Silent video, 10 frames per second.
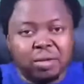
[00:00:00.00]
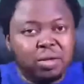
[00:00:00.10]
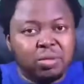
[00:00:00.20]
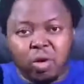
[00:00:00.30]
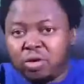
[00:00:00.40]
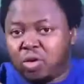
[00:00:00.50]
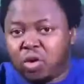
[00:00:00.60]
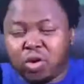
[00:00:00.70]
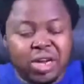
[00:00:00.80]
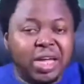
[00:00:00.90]

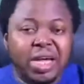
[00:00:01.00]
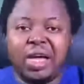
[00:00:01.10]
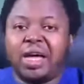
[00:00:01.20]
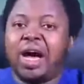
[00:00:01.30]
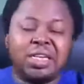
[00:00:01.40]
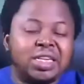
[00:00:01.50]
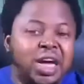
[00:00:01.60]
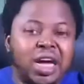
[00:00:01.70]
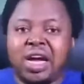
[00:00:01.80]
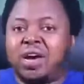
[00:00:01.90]
on
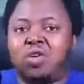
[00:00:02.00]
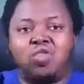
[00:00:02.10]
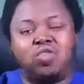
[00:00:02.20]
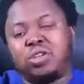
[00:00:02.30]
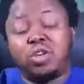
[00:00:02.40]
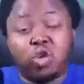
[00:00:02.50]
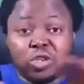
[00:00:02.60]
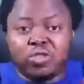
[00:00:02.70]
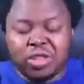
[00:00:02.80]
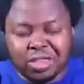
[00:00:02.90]
ADA, on
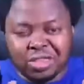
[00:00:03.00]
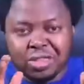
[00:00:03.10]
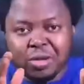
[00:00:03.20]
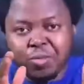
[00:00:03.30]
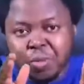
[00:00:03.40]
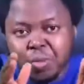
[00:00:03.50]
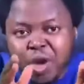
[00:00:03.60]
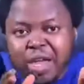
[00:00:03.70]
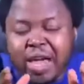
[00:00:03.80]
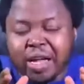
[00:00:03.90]
different things. But
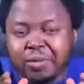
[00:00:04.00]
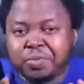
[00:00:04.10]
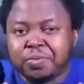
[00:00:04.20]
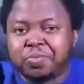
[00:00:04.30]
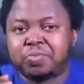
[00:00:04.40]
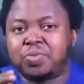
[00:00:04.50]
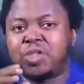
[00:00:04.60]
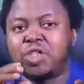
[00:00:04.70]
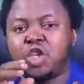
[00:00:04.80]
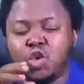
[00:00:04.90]
here
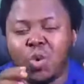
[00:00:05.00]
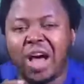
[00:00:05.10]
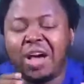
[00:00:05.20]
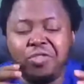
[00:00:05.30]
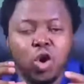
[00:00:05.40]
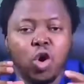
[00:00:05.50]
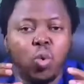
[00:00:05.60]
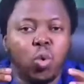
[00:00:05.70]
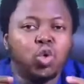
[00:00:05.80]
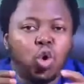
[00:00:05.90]
you have
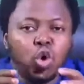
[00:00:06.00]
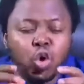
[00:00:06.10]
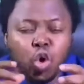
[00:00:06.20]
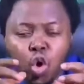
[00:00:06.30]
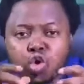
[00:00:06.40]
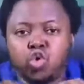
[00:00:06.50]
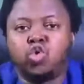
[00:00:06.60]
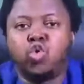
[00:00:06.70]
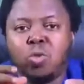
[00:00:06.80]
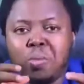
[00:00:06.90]
what you call
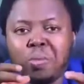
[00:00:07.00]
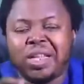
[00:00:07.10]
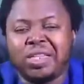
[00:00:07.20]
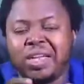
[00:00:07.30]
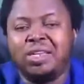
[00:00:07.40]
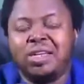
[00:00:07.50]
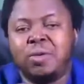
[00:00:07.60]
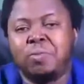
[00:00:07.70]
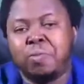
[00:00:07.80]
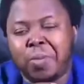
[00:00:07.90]
automated
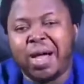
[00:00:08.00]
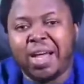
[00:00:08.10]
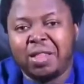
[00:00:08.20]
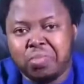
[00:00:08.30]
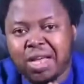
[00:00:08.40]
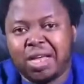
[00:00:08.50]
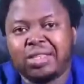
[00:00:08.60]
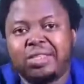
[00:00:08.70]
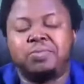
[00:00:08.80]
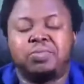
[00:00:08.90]
market
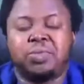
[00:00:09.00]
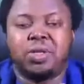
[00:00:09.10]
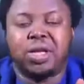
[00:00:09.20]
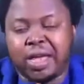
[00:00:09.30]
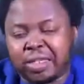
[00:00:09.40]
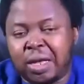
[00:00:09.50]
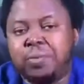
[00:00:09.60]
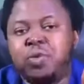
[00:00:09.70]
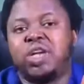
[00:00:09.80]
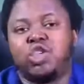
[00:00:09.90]
makers.
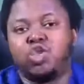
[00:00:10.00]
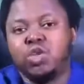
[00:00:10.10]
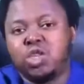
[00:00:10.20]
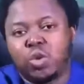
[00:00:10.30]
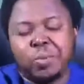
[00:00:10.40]
Examples are Uniswap,